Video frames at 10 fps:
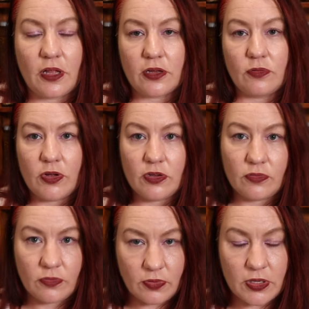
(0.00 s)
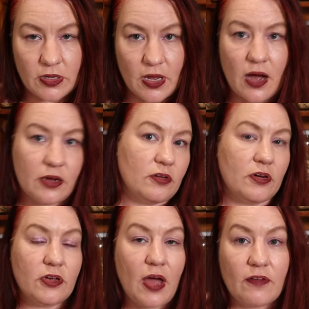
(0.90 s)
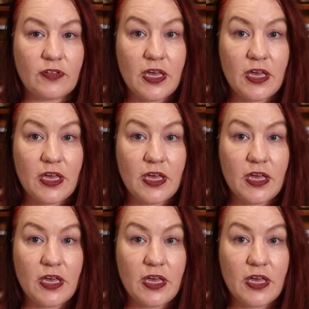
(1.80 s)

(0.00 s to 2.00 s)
Like when you're younger and you have